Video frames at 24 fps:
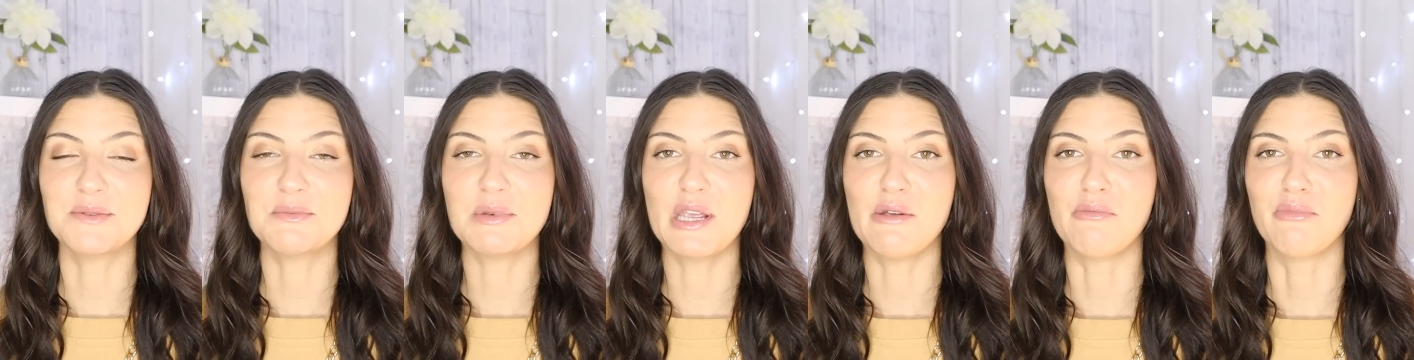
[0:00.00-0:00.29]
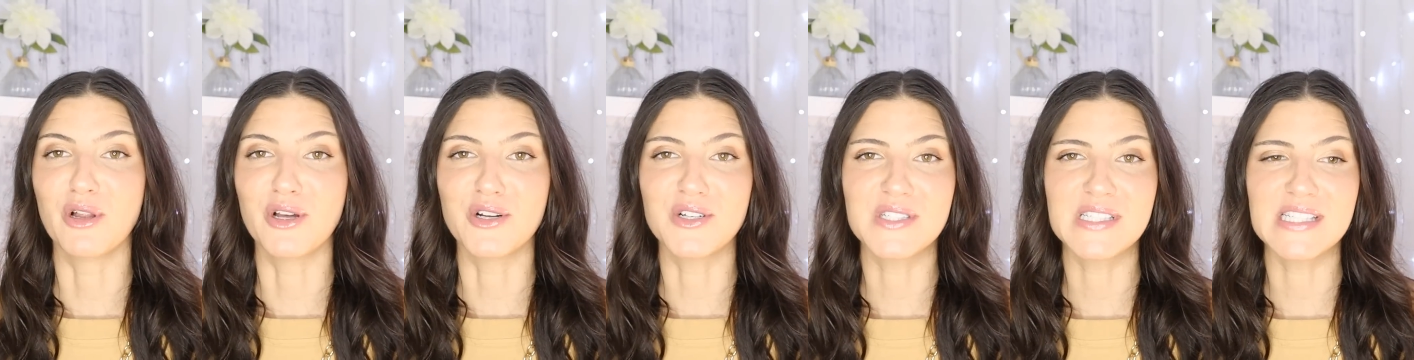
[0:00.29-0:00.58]
and
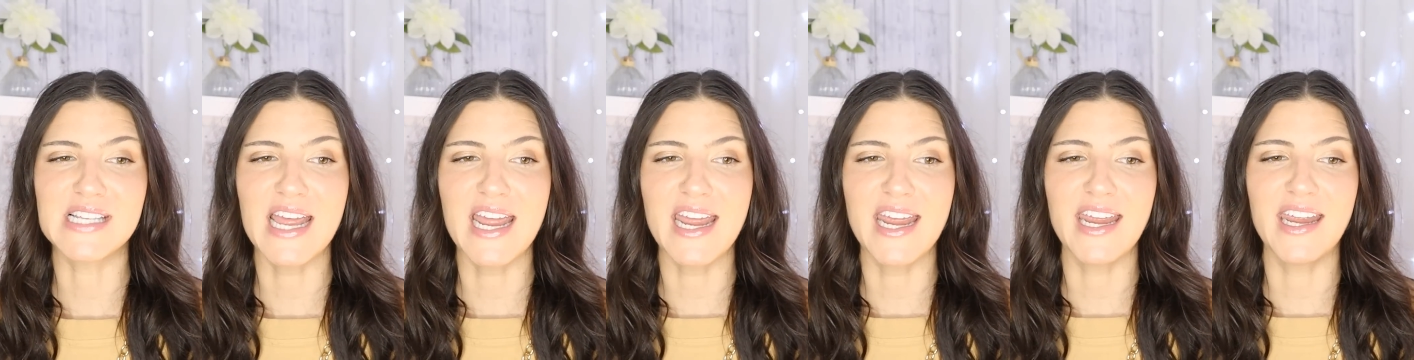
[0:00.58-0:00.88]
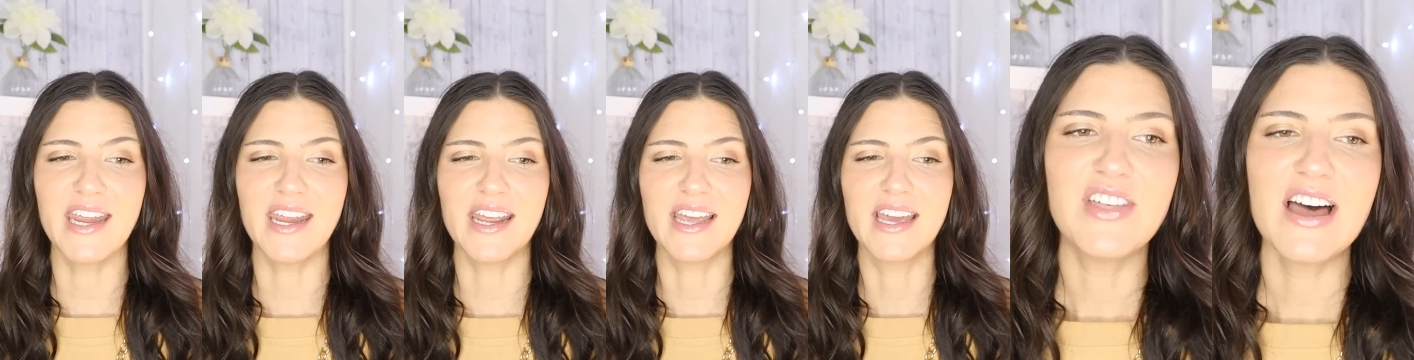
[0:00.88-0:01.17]
people are
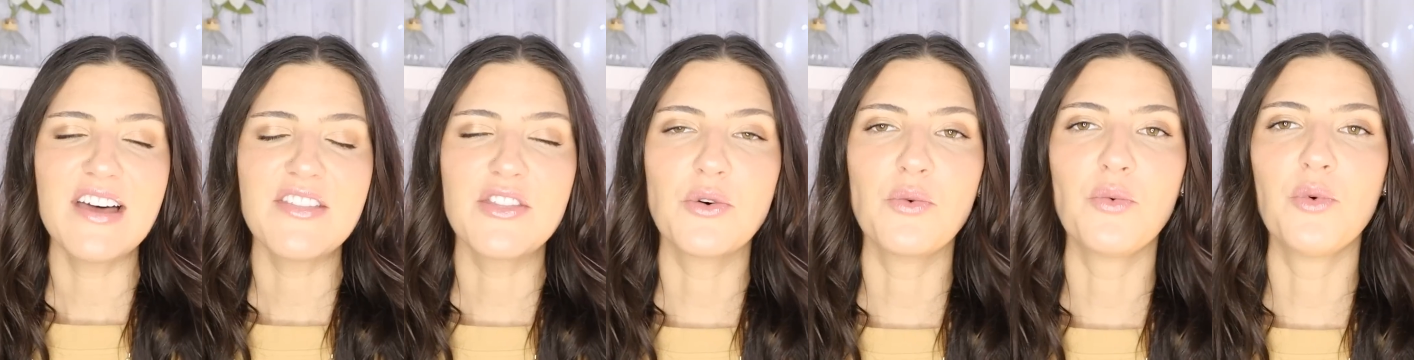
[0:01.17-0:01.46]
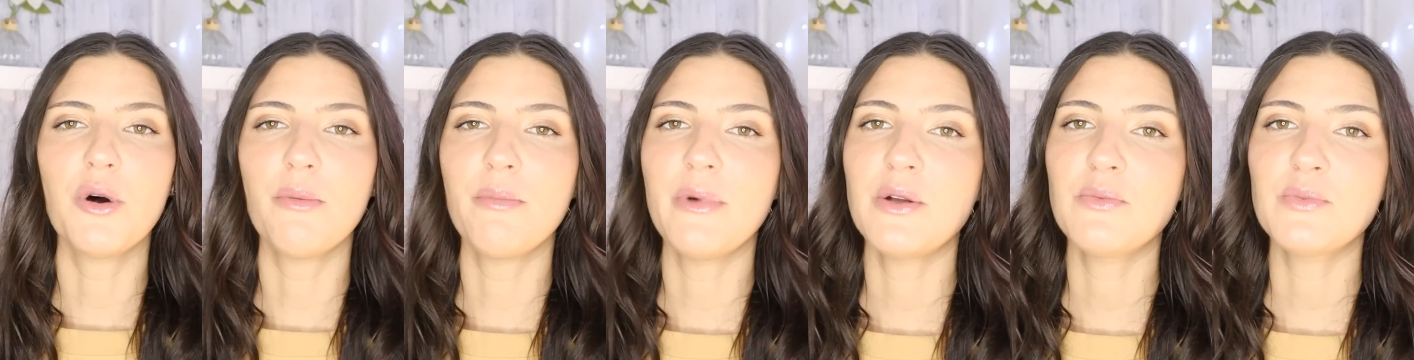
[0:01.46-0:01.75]
saying that the
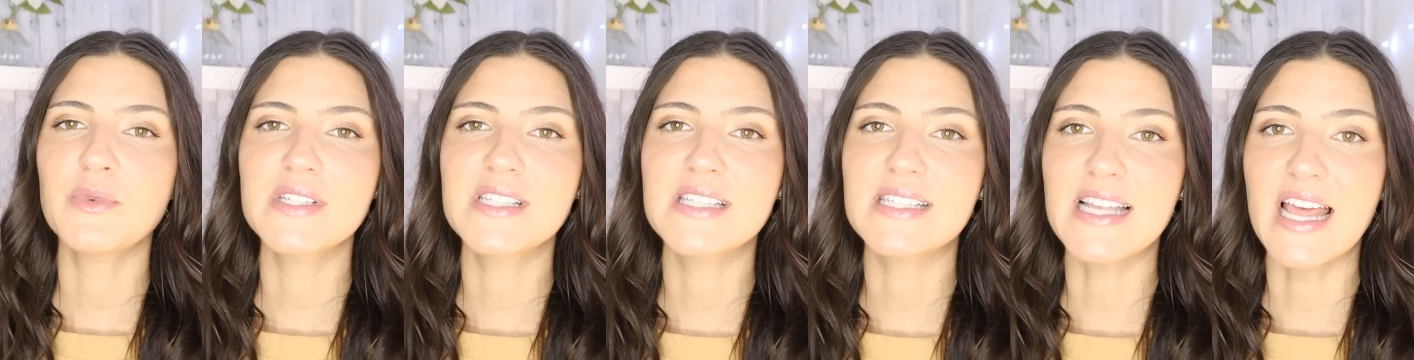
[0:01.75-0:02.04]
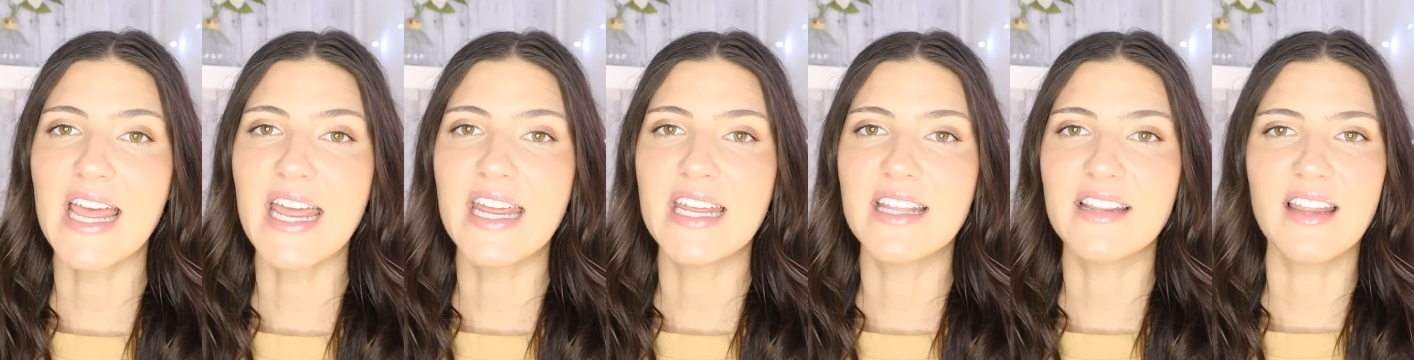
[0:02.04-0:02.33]
woman was
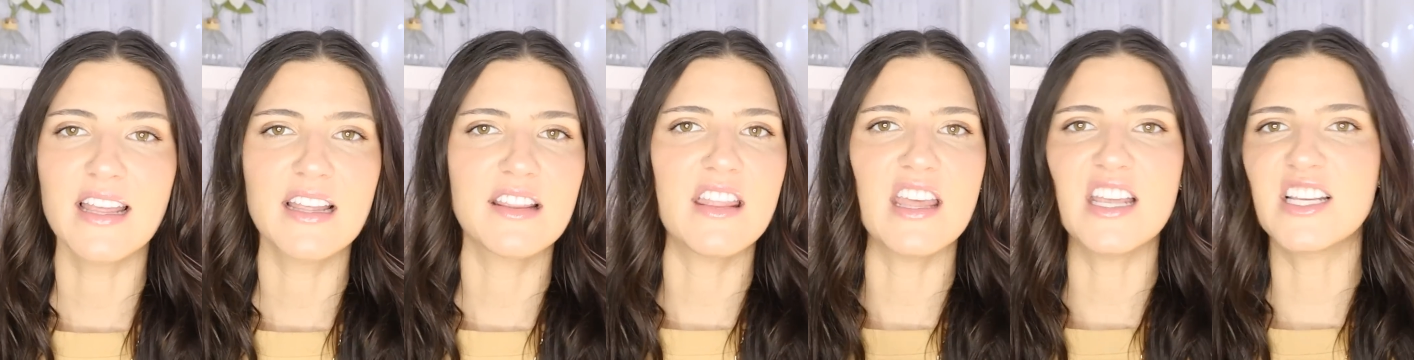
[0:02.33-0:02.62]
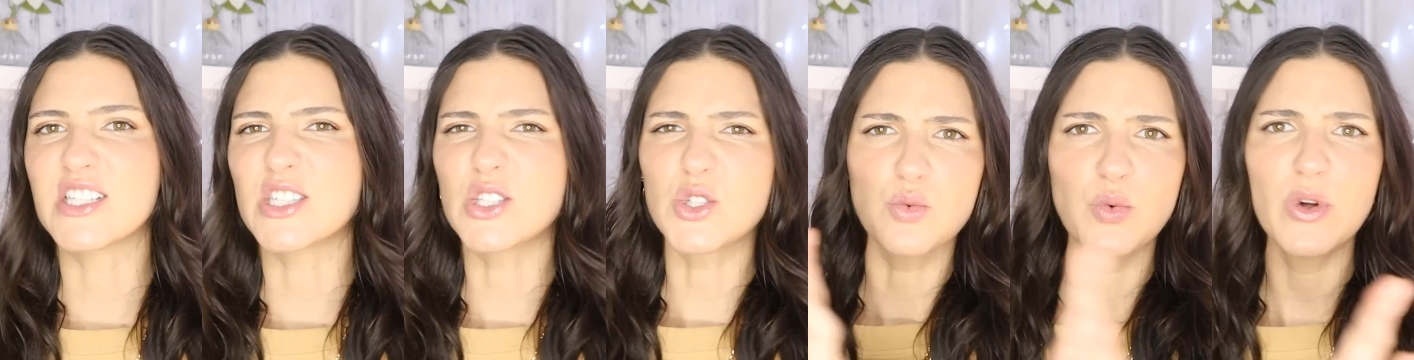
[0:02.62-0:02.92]
saying like they
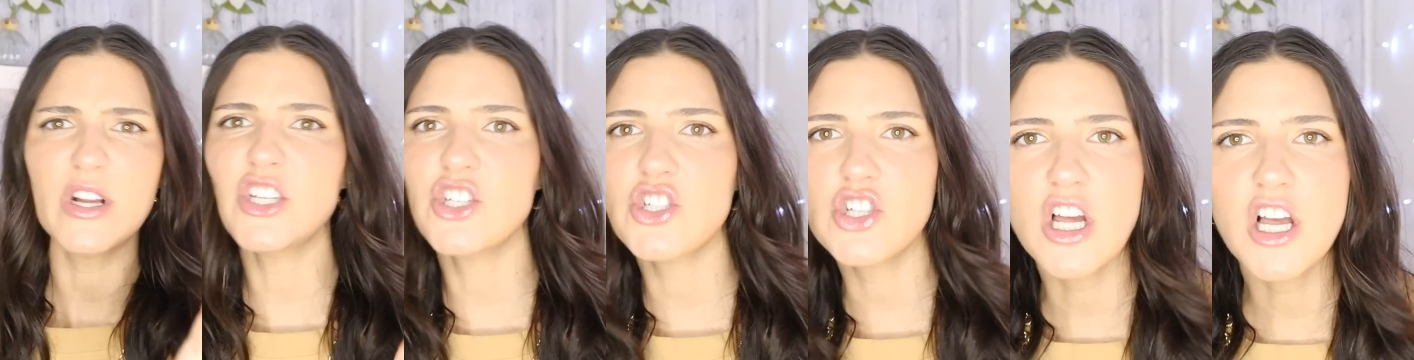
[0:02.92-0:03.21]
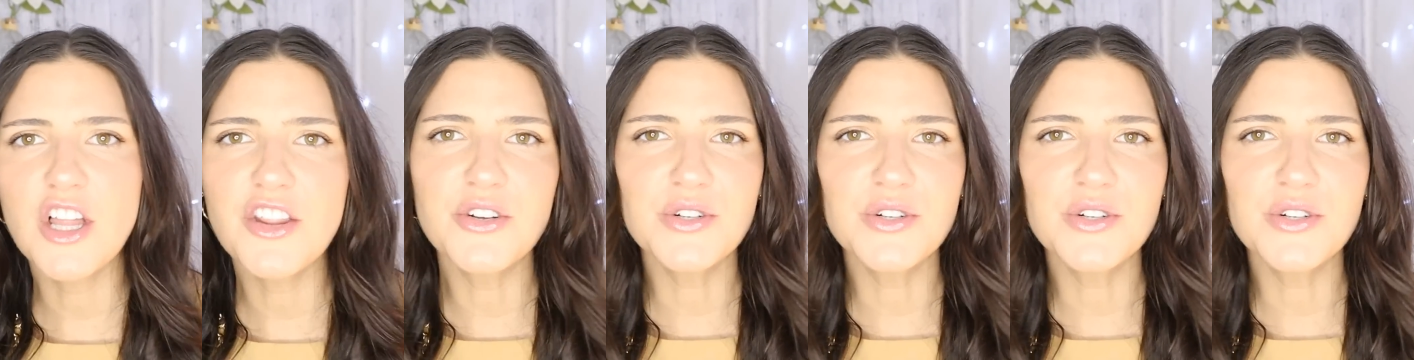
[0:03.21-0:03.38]
switched all